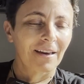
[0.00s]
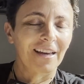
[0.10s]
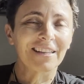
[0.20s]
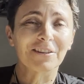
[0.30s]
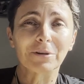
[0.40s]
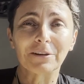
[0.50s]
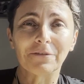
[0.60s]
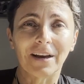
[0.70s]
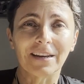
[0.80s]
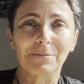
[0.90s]
And it's really
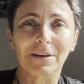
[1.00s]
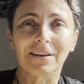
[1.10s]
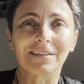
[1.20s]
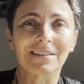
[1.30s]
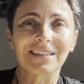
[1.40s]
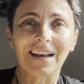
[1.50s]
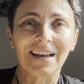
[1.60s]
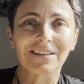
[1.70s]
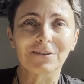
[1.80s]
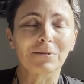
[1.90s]
funny because these
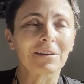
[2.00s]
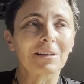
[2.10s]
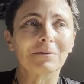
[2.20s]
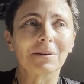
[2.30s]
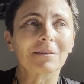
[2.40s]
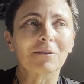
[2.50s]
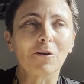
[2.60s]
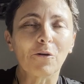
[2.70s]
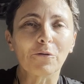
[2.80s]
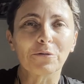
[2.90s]
guys couldn't even
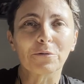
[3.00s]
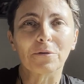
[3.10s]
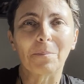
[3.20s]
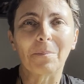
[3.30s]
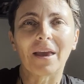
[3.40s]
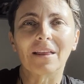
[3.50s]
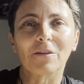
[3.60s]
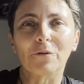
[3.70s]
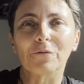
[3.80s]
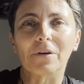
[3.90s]
go through the pain
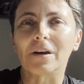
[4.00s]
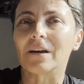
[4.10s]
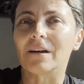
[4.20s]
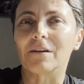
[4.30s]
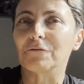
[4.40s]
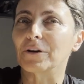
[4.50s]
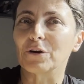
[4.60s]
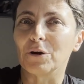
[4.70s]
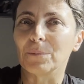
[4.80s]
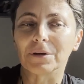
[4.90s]
of a
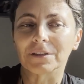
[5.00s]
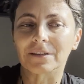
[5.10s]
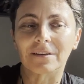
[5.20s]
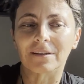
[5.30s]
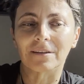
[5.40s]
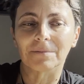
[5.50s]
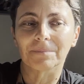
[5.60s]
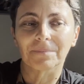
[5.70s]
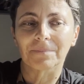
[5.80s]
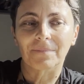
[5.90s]
common
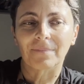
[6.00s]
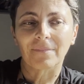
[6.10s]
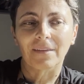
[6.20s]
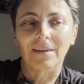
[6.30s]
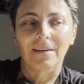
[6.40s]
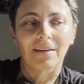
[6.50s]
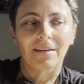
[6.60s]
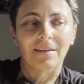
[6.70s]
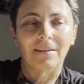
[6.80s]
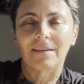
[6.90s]

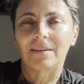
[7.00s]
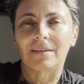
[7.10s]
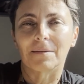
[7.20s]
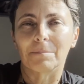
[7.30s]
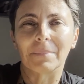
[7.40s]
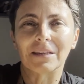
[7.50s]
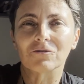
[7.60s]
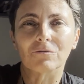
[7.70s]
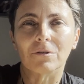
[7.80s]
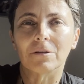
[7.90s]

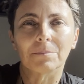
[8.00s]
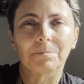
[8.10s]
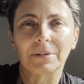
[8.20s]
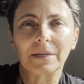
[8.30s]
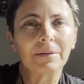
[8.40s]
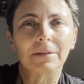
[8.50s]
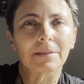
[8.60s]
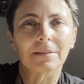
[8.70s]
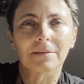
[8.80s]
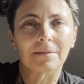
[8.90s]
menstrual period
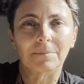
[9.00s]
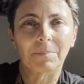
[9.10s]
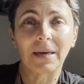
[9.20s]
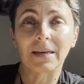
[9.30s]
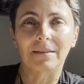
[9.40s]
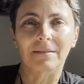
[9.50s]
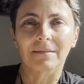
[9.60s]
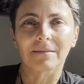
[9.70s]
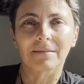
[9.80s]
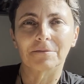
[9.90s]
pain,
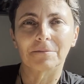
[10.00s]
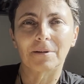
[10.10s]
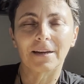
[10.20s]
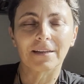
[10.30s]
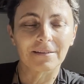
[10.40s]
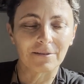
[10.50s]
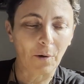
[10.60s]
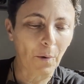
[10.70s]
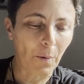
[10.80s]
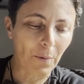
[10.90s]
right?
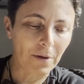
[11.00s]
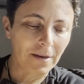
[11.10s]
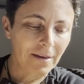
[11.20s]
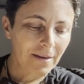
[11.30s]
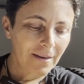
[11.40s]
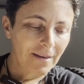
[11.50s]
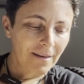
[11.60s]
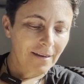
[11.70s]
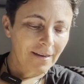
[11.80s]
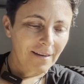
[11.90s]
So,
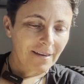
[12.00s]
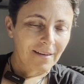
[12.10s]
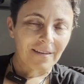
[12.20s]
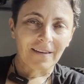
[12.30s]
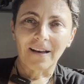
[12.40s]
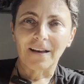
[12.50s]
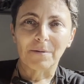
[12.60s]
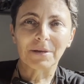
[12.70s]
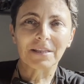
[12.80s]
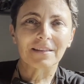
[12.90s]
yeah, I
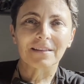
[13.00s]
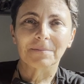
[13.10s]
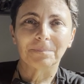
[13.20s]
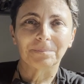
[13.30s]
mean,